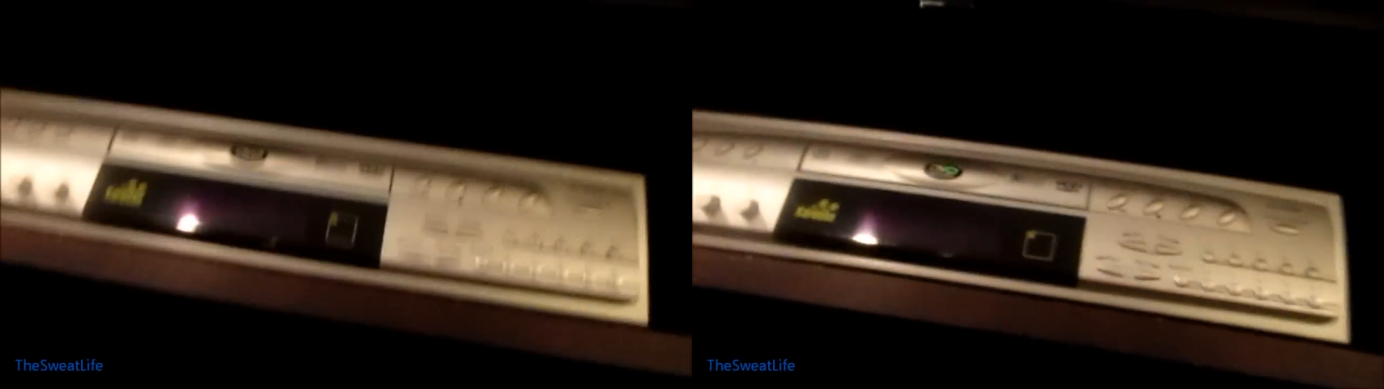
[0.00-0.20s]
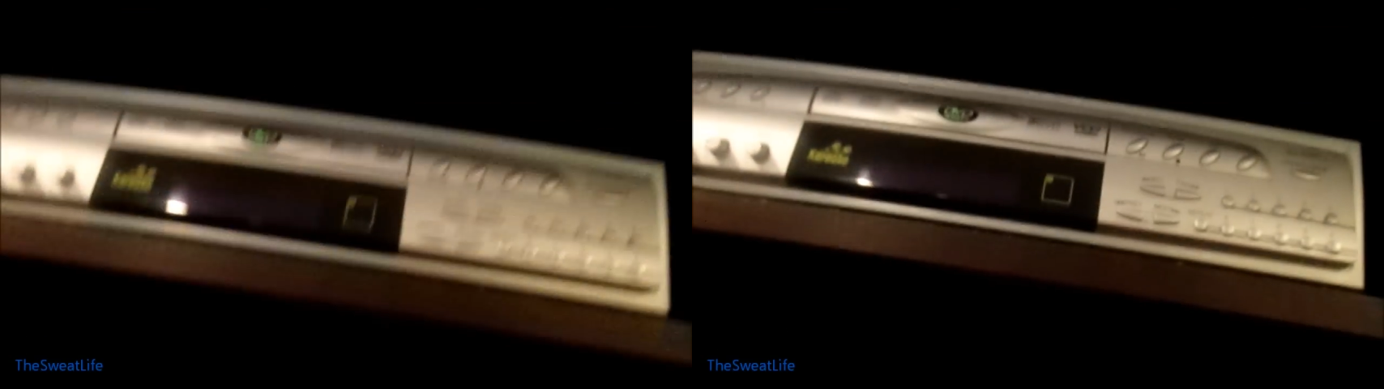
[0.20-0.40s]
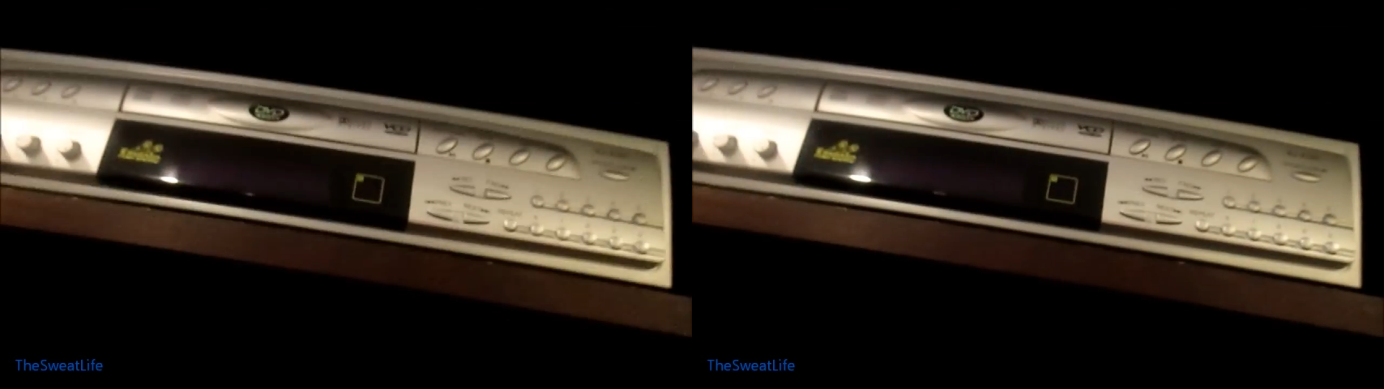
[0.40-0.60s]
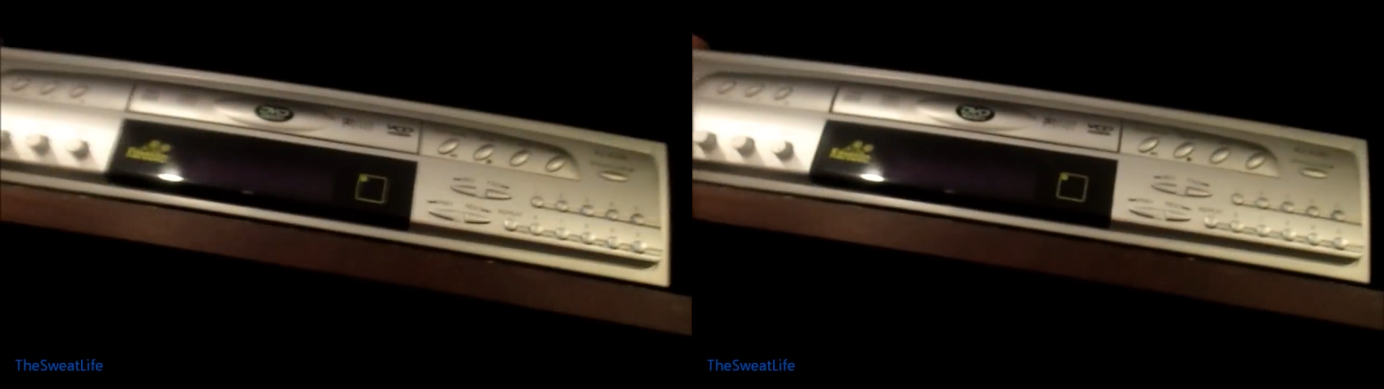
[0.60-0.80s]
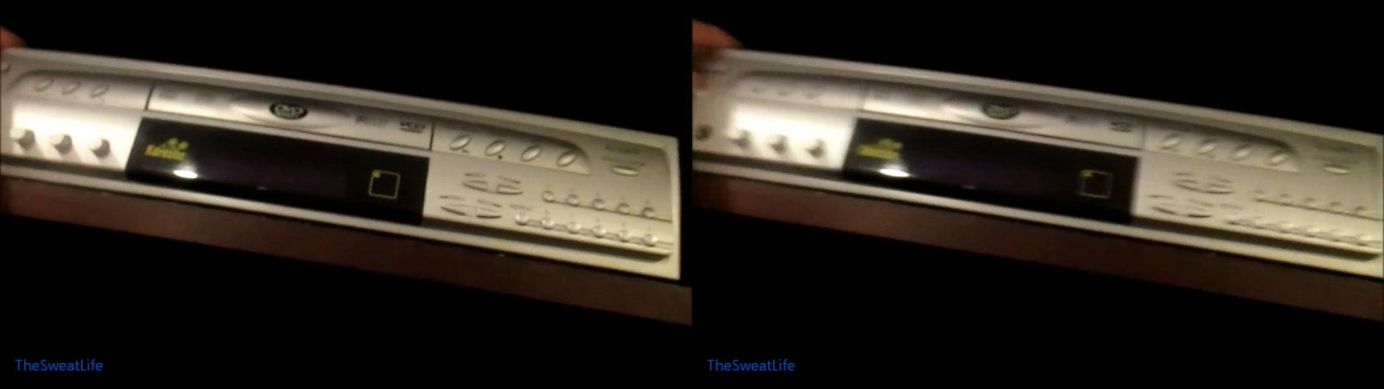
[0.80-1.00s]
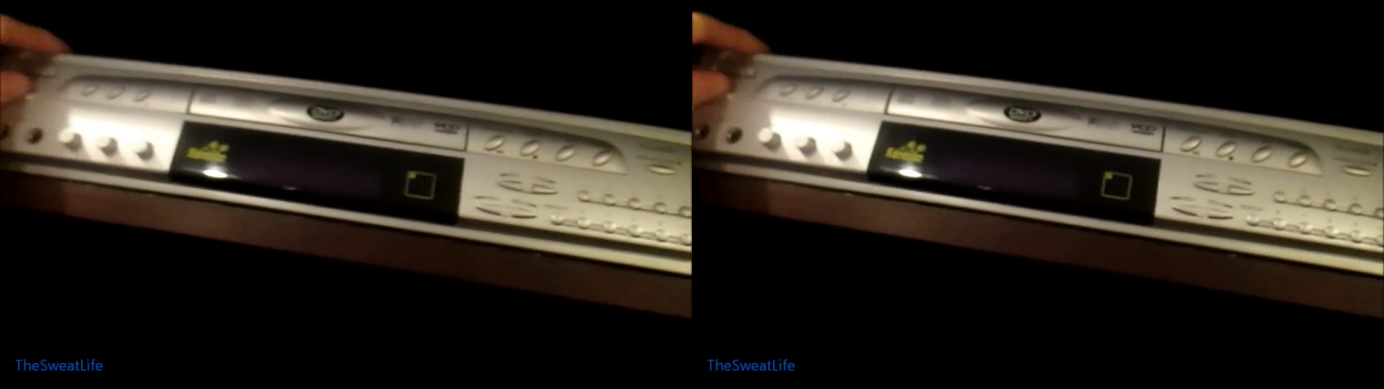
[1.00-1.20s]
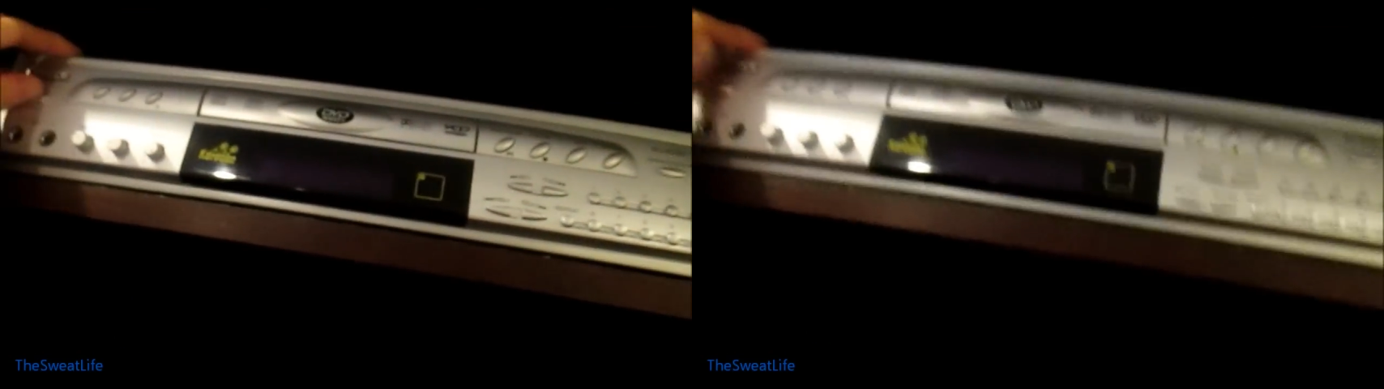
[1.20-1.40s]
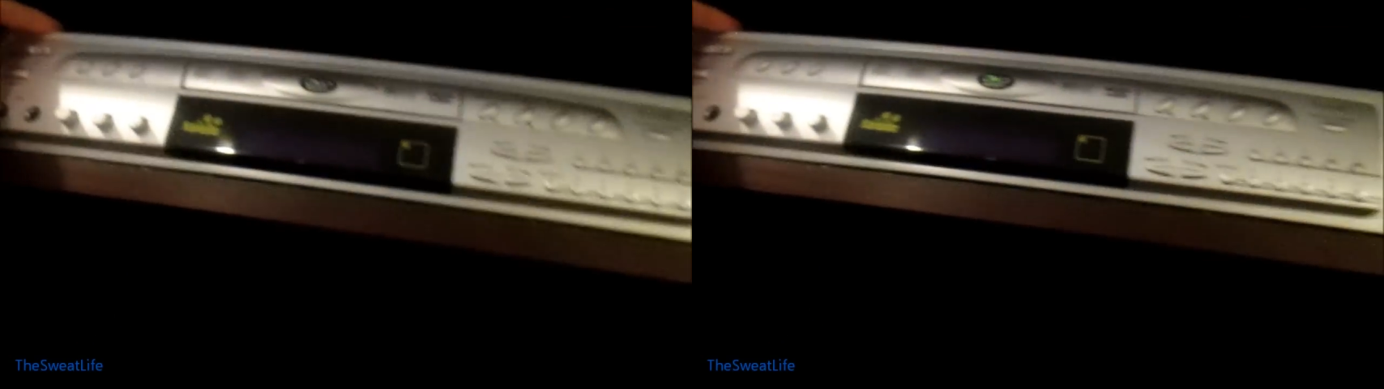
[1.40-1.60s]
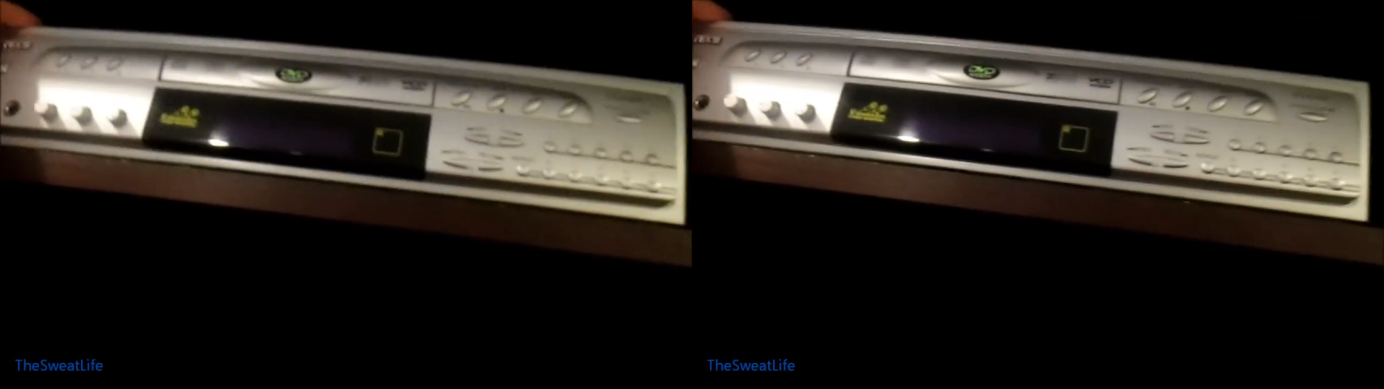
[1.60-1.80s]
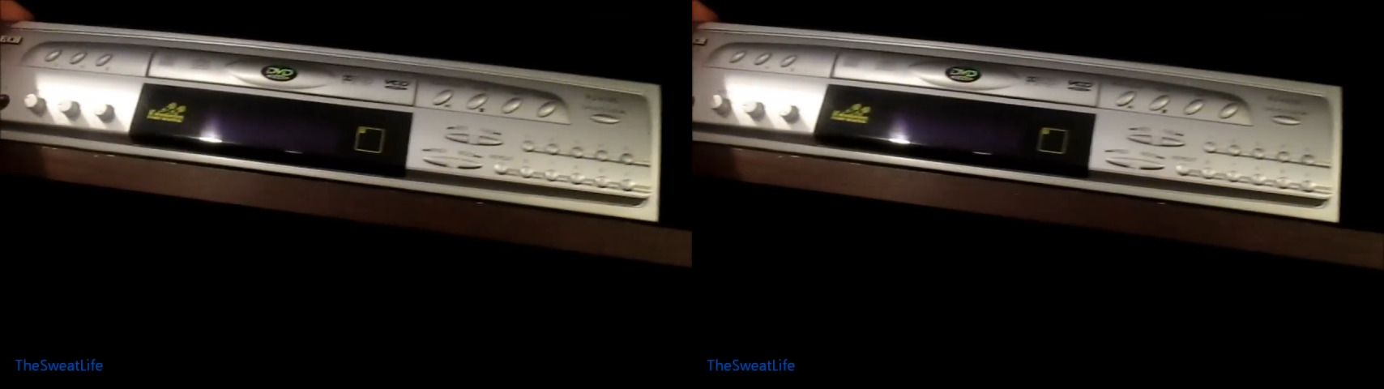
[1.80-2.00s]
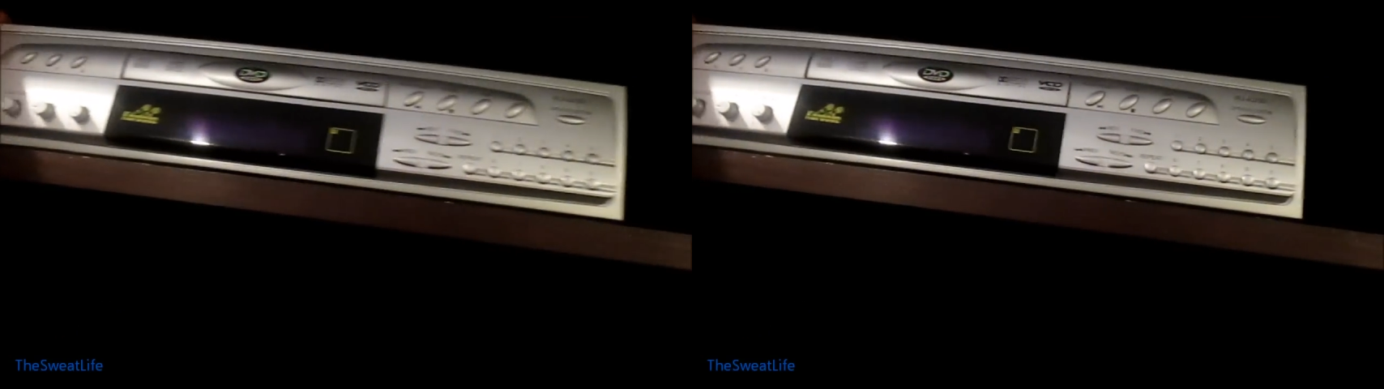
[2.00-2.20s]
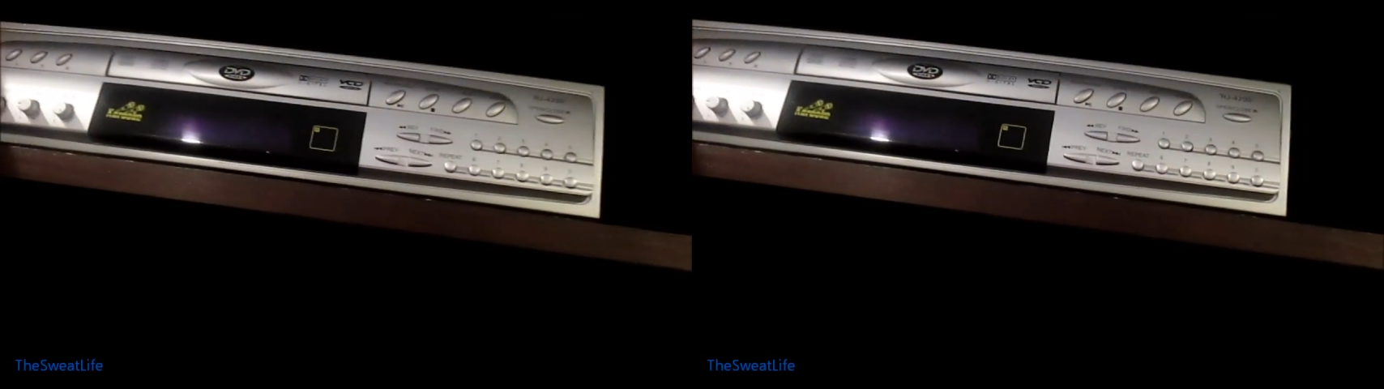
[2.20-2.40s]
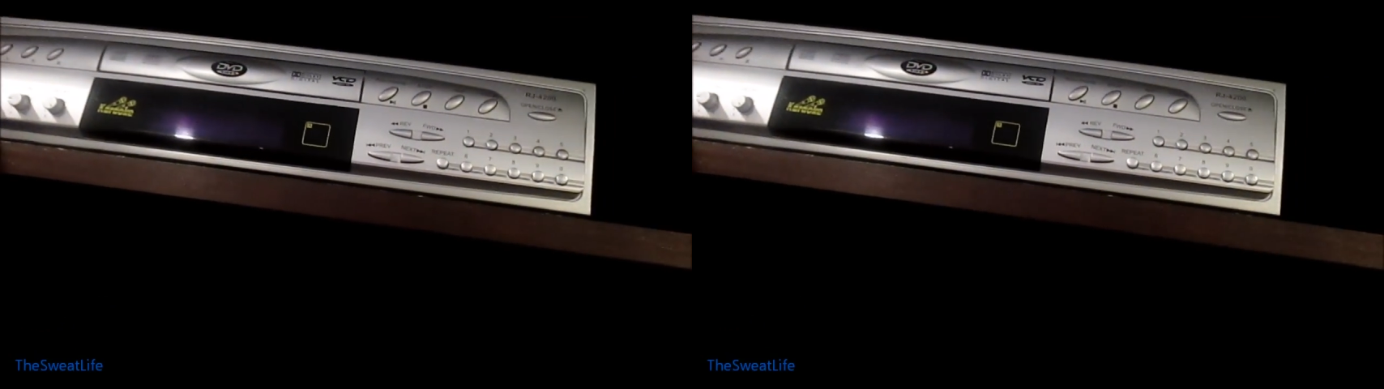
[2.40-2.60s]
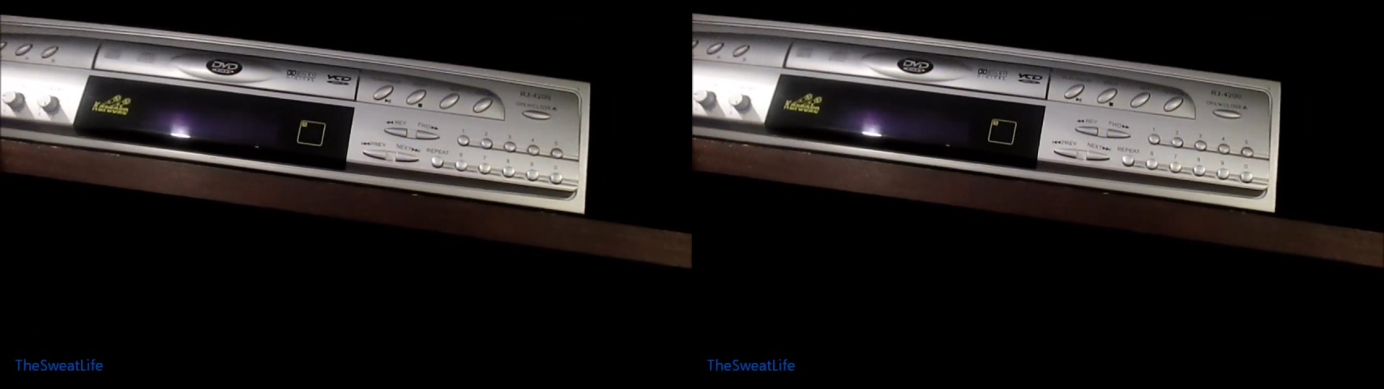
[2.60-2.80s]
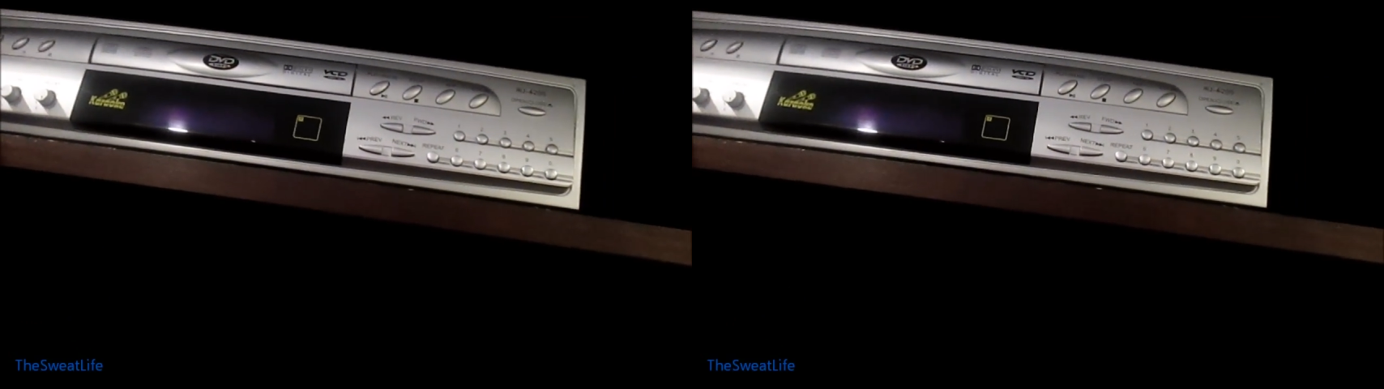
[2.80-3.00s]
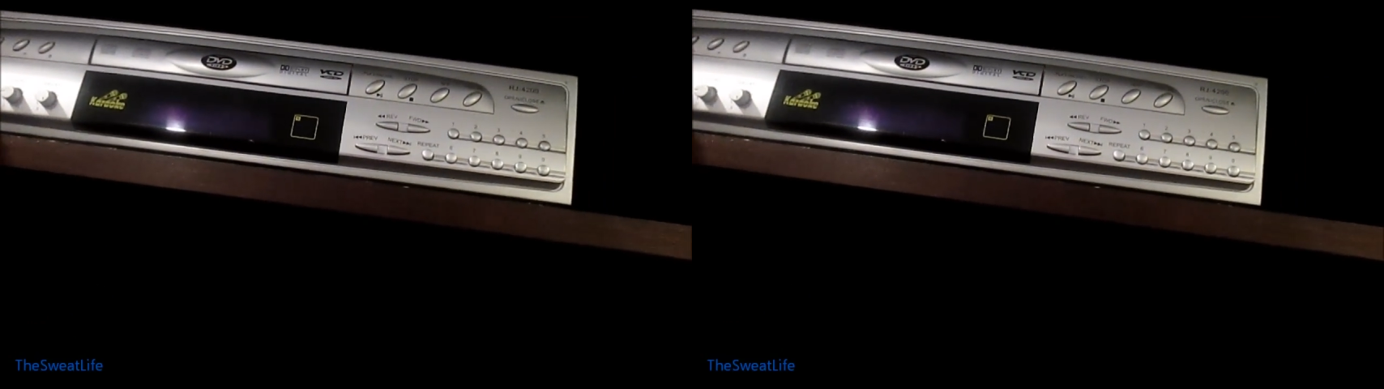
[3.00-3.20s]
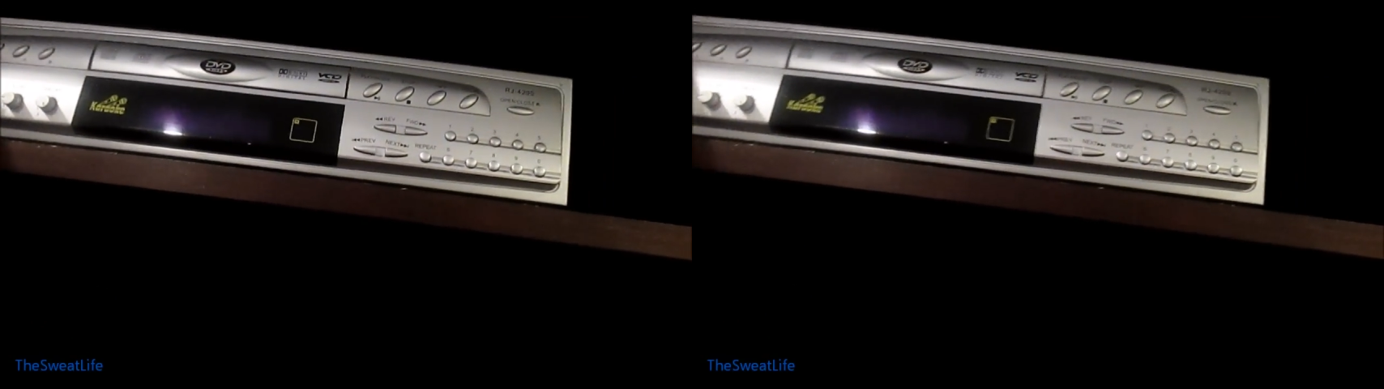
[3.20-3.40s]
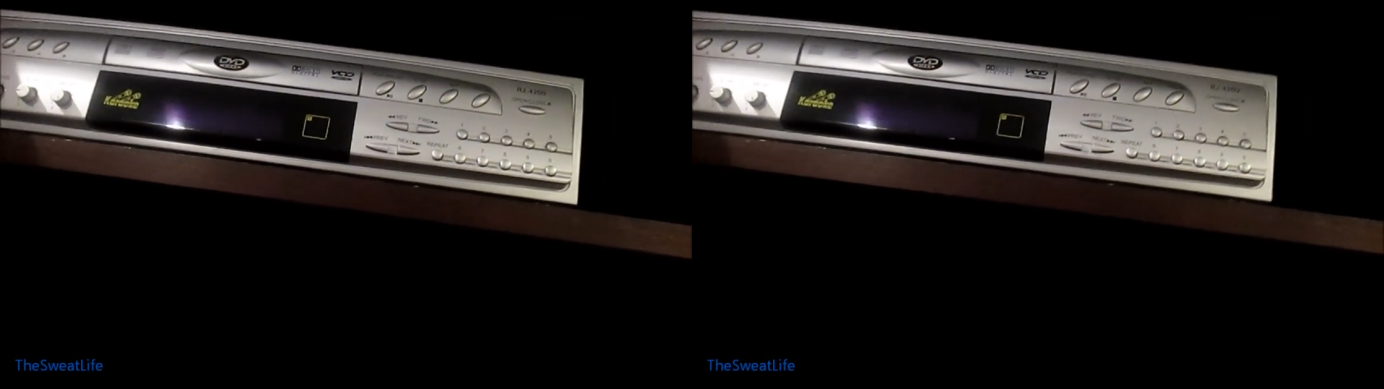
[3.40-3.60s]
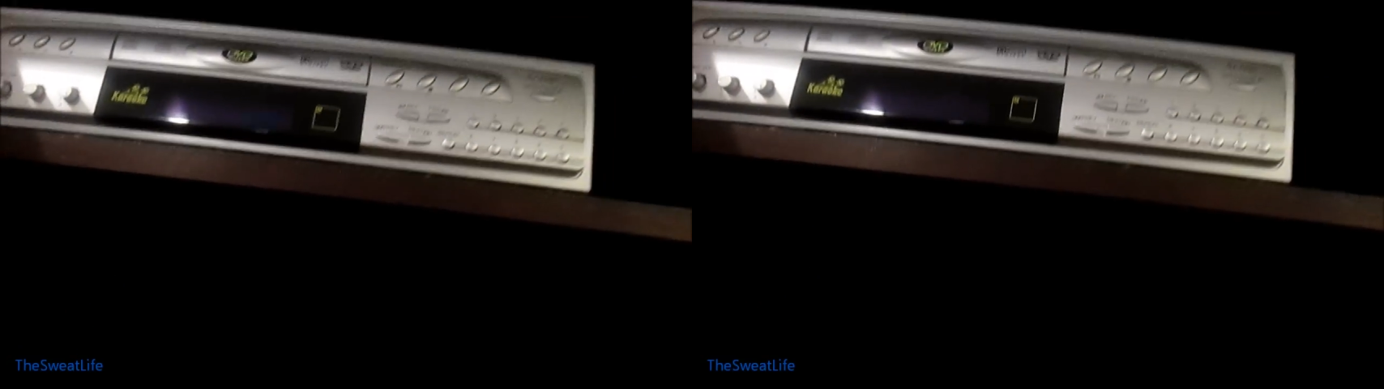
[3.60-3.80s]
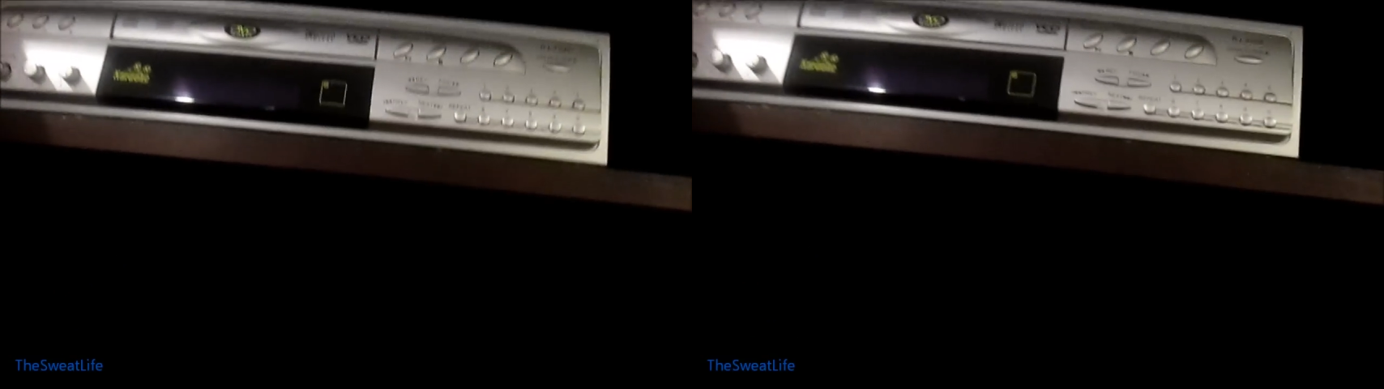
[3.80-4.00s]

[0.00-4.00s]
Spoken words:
(no speaker visible)